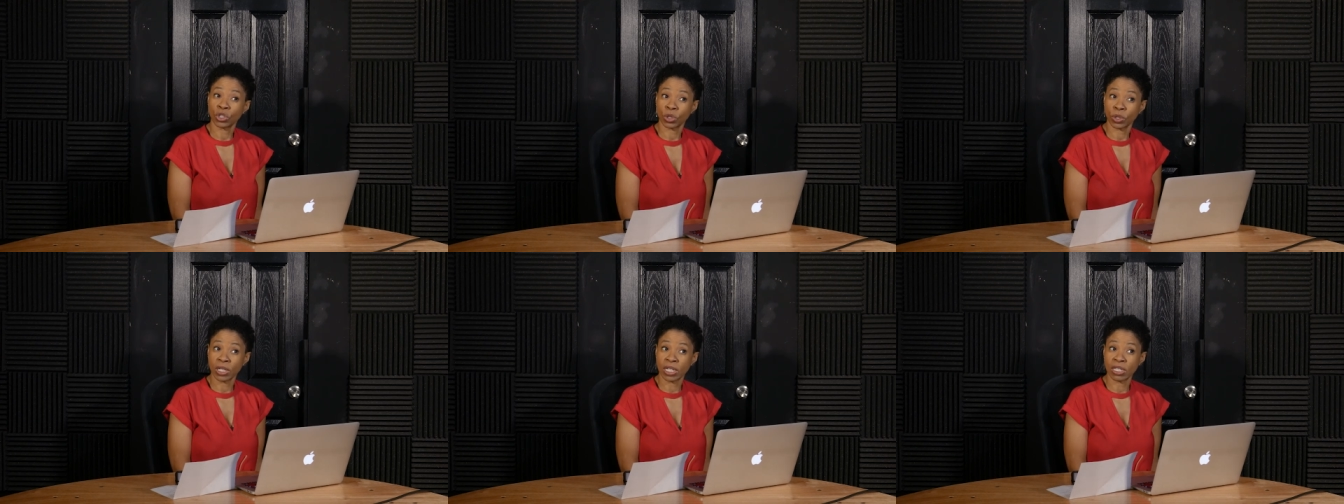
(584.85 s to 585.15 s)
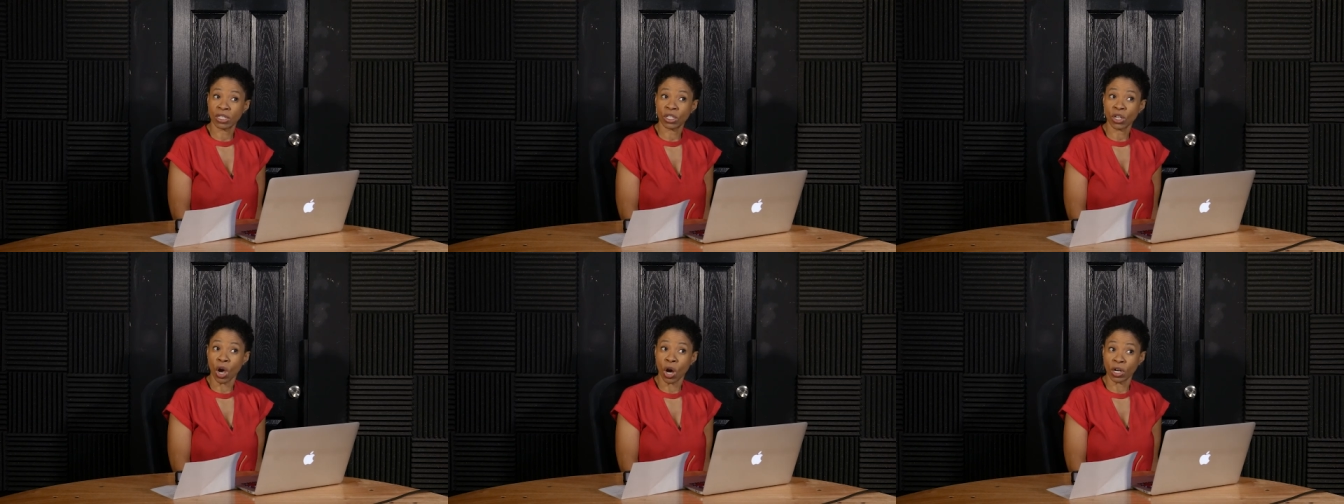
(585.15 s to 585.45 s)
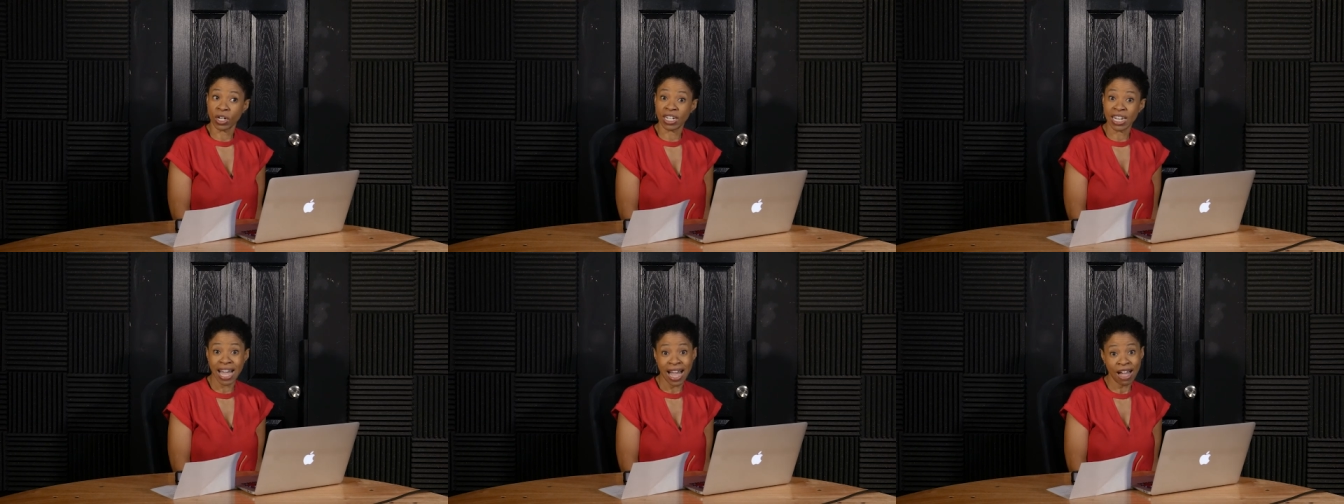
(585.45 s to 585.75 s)
trends
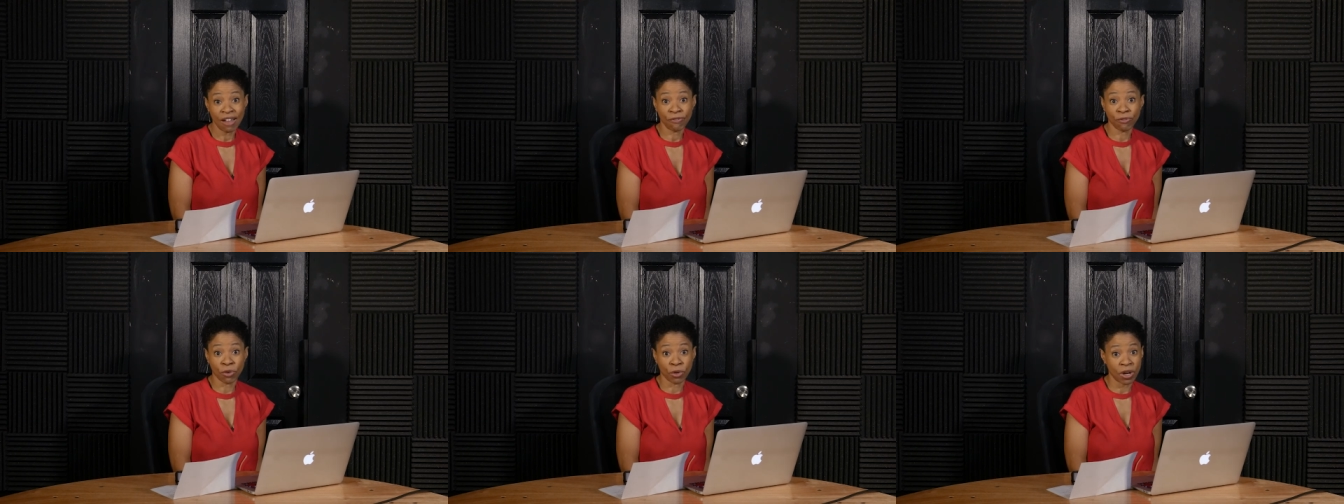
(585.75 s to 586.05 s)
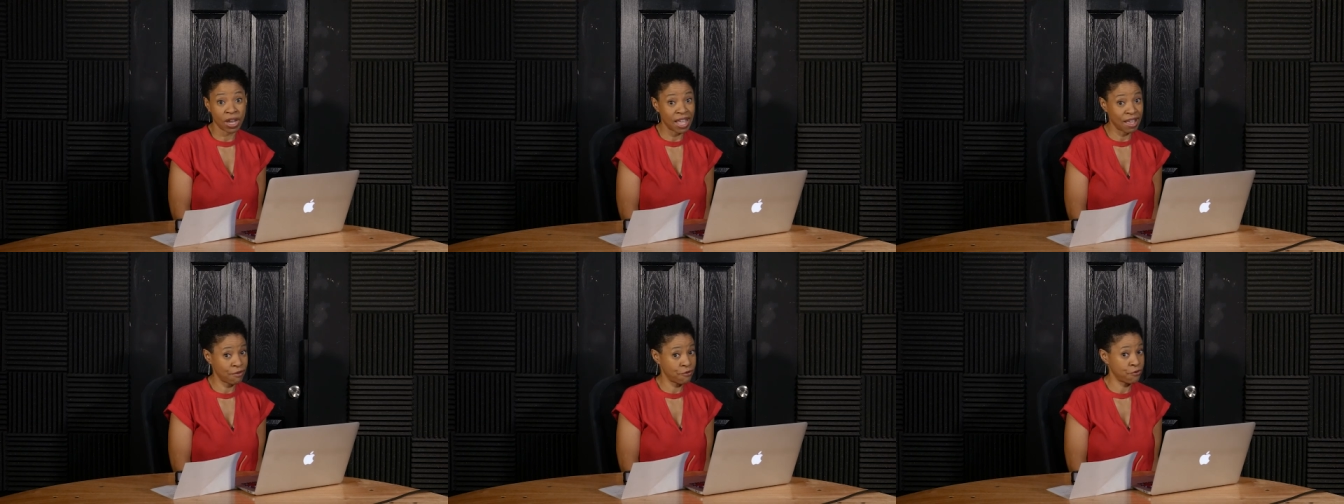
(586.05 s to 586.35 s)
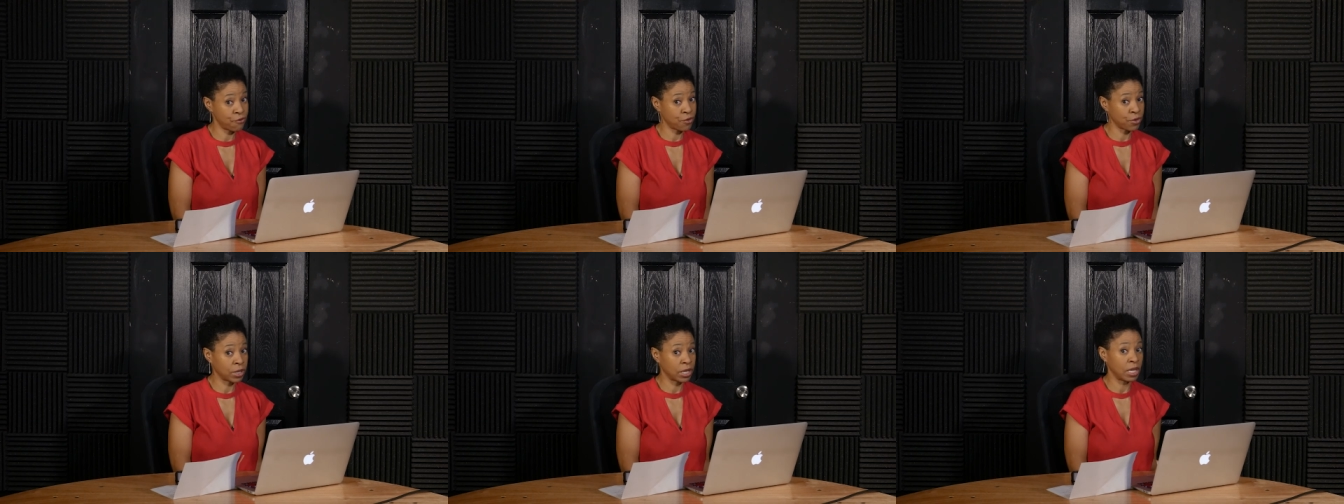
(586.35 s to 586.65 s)
are not for
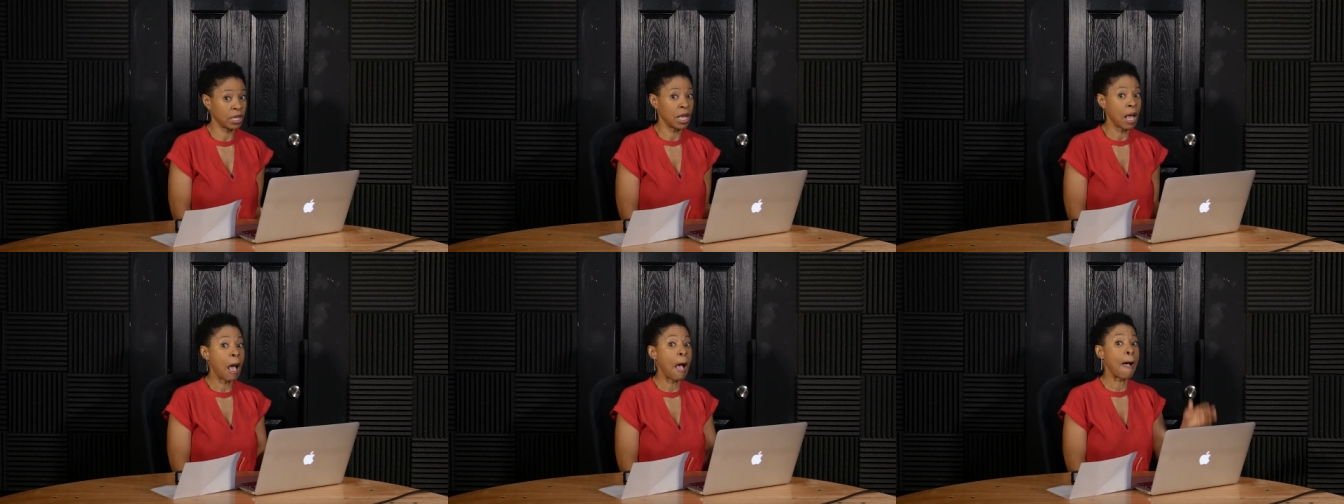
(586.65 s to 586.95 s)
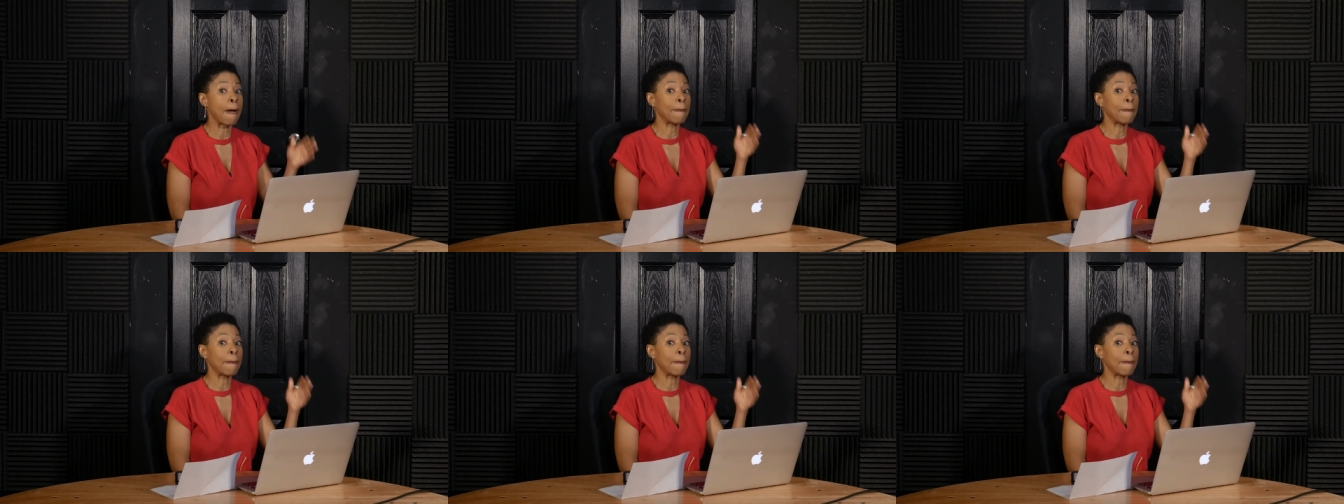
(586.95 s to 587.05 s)
every